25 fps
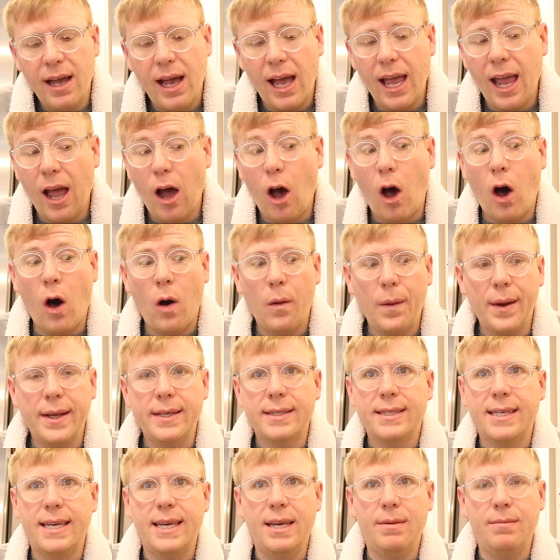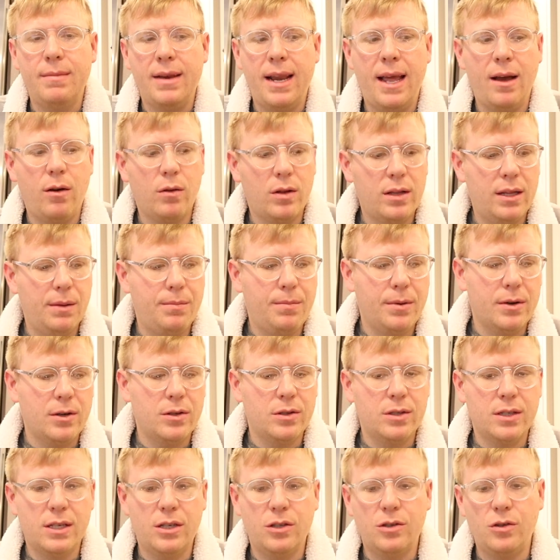I always keep nail
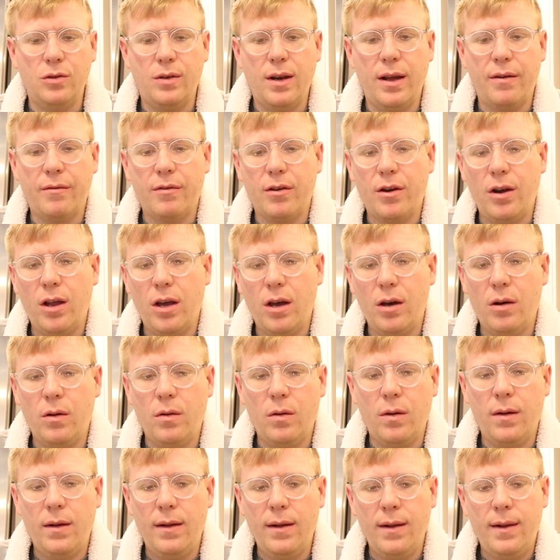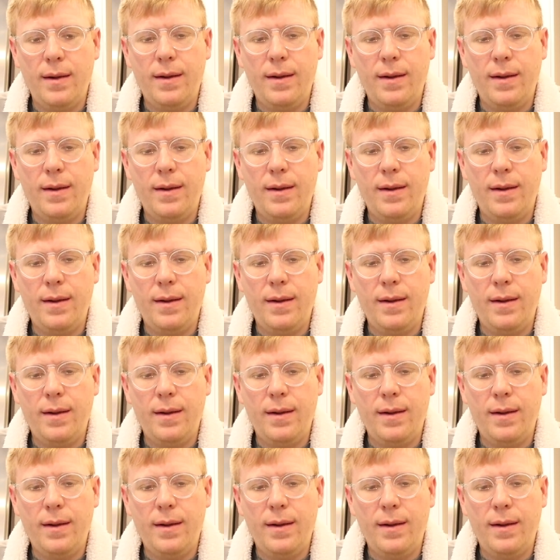clippers because you never know.